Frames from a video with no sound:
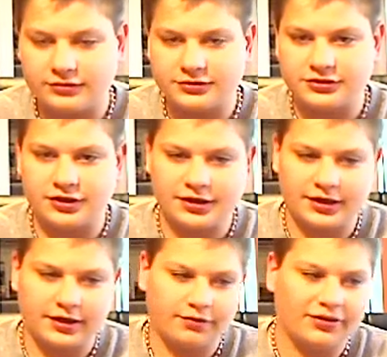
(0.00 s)
started
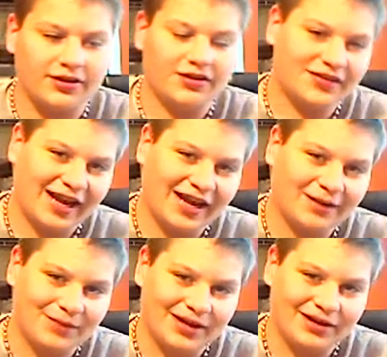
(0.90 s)
out with
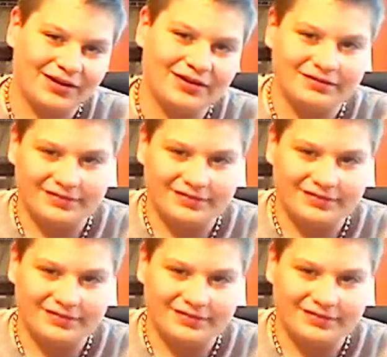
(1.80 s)
Sandman,